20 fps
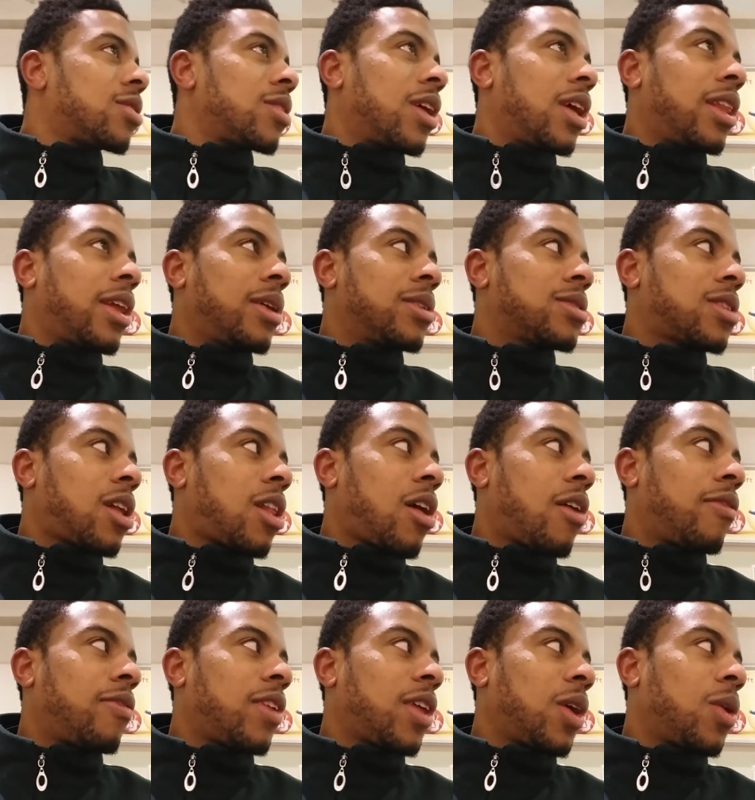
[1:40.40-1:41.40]
So yeah, that was a
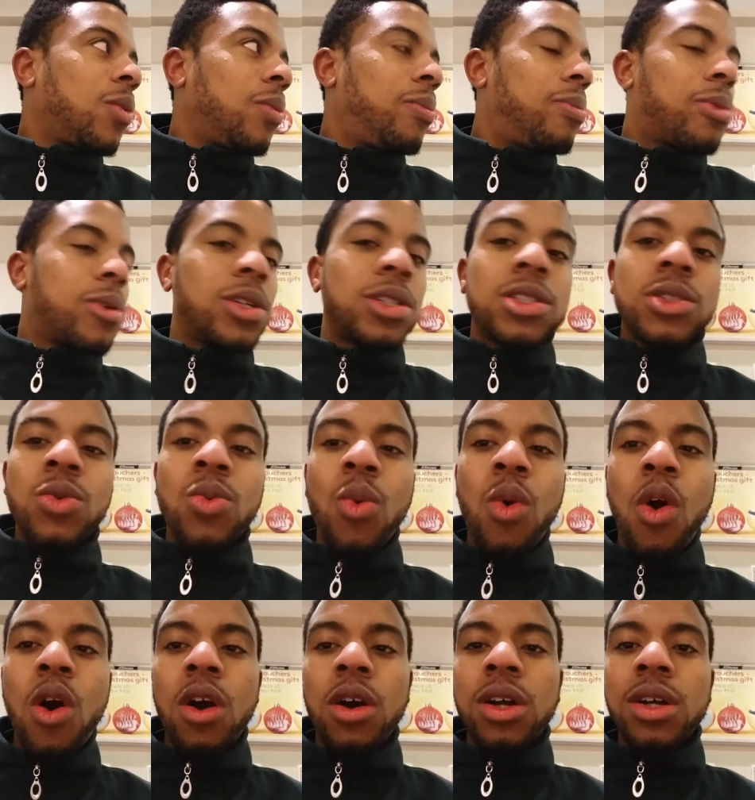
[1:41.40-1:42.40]
lovely brisk
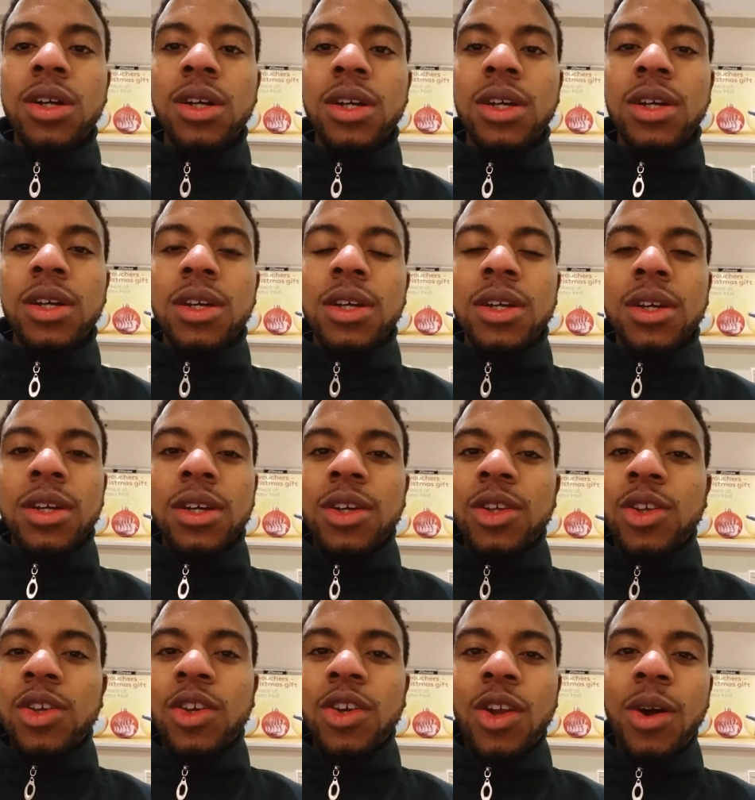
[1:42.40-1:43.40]
walk.
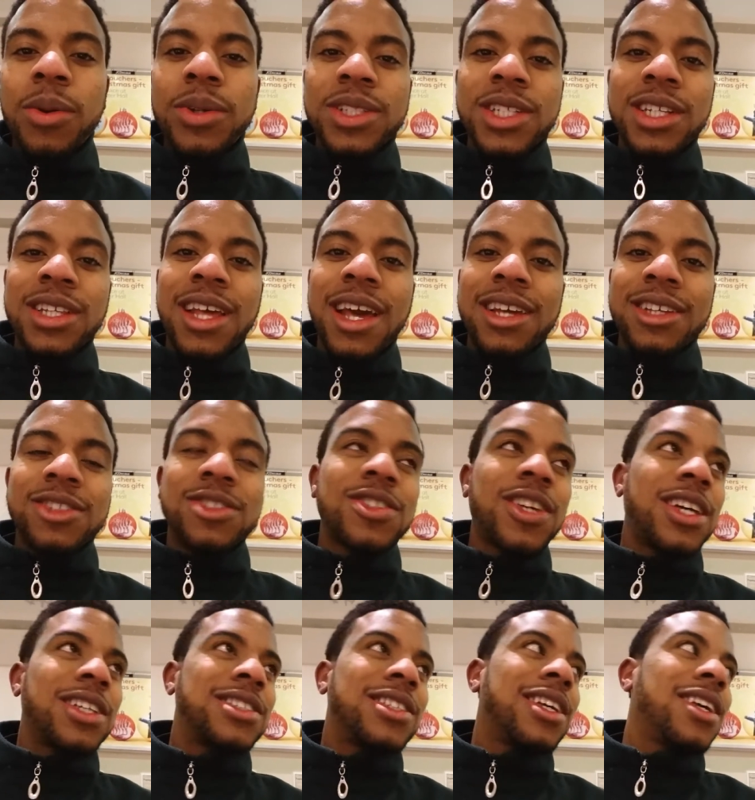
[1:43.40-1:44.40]
You can always get the
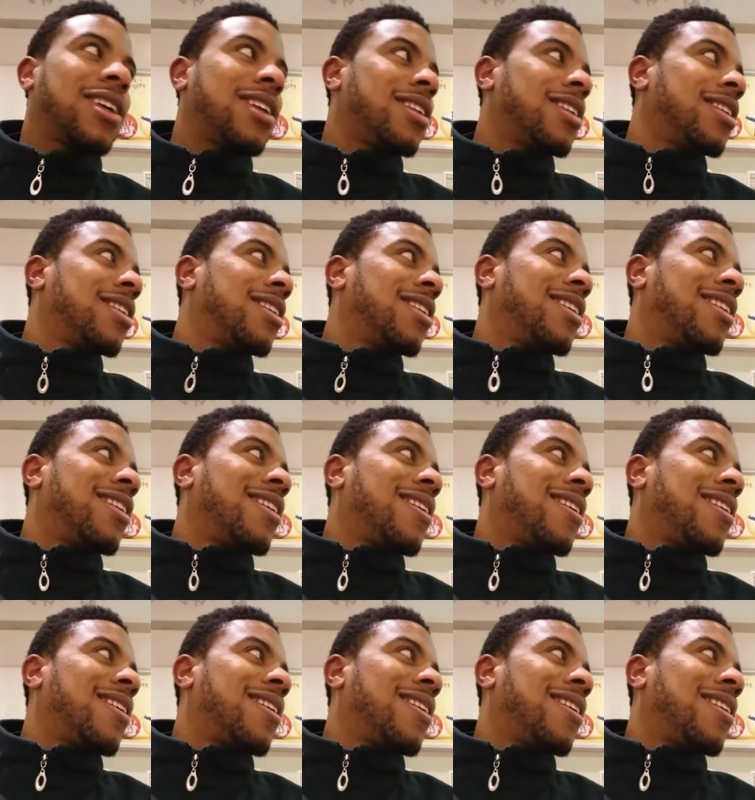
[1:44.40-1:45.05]
exercise in.